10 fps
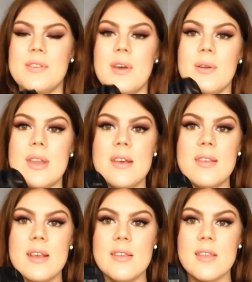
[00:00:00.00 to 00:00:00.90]
So
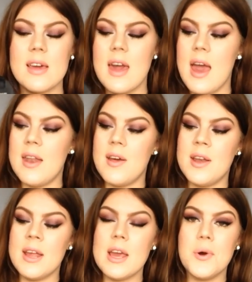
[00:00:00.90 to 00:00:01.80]
this is the
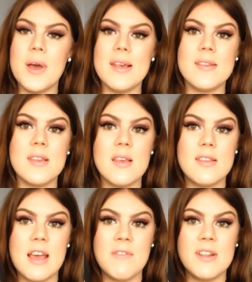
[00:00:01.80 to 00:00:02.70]
Canon EOS
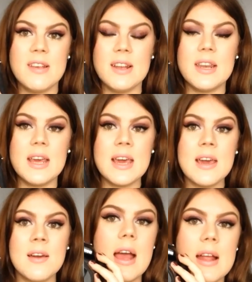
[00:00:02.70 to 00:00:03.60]

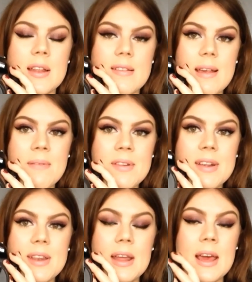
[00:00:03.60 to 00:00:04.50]
70D. And the
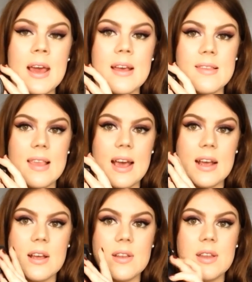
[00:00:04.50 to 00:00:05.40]
70D is
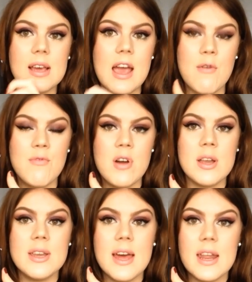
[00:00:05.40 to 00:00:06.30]
like the
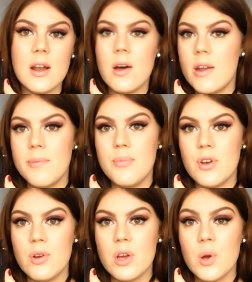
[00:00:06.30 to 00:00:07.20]
camera that a lot of
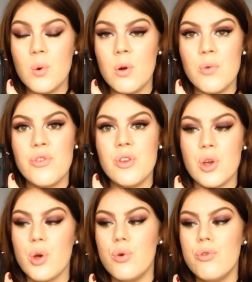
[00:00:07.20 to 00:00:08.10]
beauty gurus
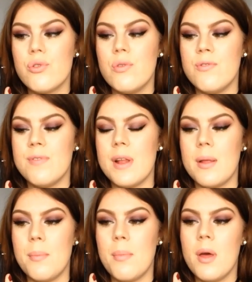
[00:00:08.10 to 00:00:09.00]
use to
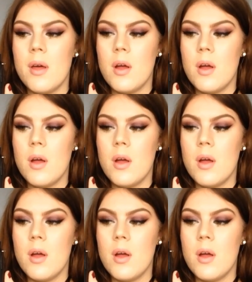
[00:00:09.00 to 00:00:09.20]
film